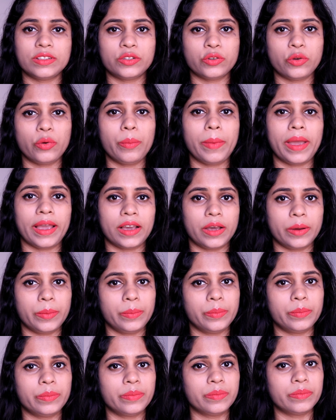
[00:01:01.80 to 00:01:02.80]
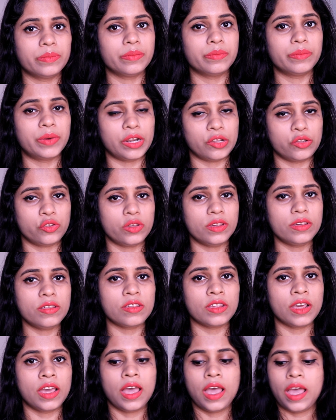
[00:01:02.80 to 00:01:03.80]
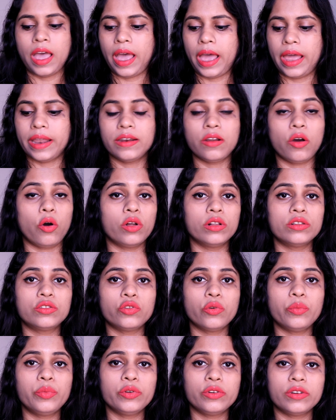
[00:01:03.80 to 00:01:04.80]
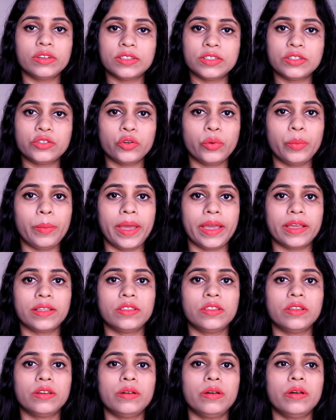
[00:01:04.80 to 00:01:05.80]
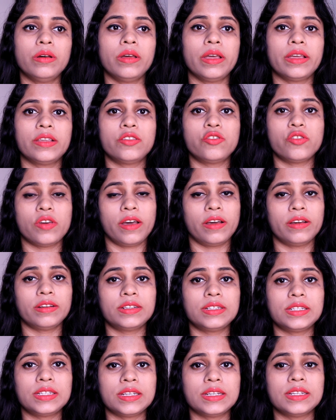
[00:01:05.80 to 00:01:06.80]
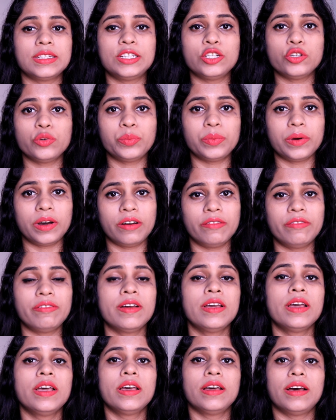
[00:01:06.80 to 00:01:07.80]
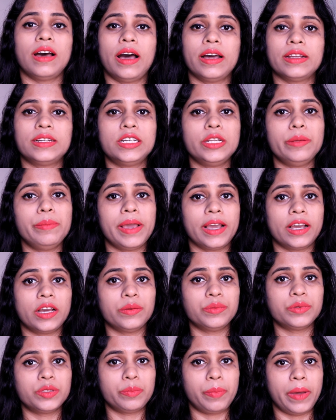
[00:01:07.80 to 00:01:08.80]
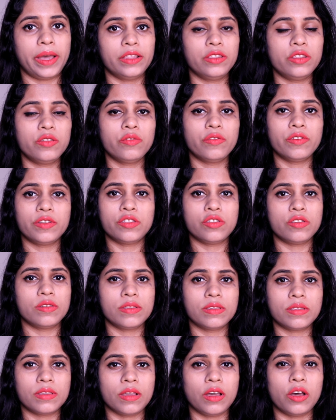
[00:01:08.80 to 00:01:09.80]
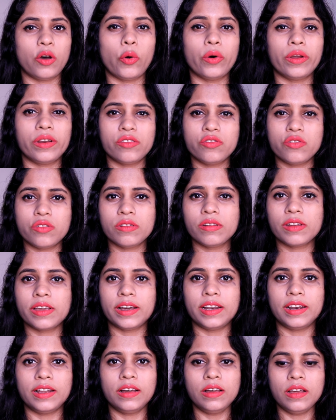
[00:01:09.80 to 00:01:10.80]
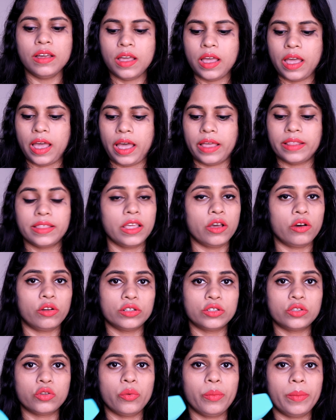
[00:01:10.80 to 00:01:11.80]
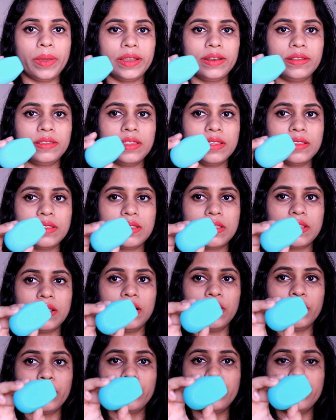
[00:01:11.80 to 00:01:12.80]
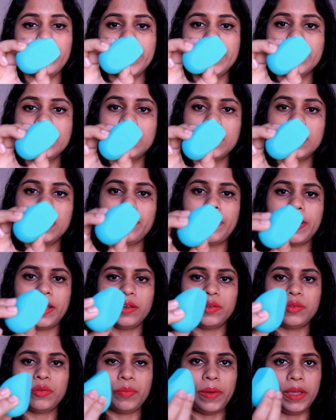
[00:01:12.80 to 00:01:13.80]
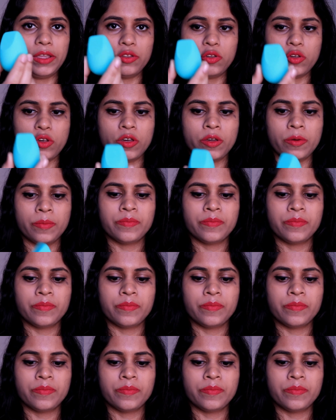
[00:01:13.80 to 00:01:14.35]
Store makeup brushes. And also Puna Store make the exact dupe of arty makeup sponge, which is orange in color, and they also made this green color makeup sponge.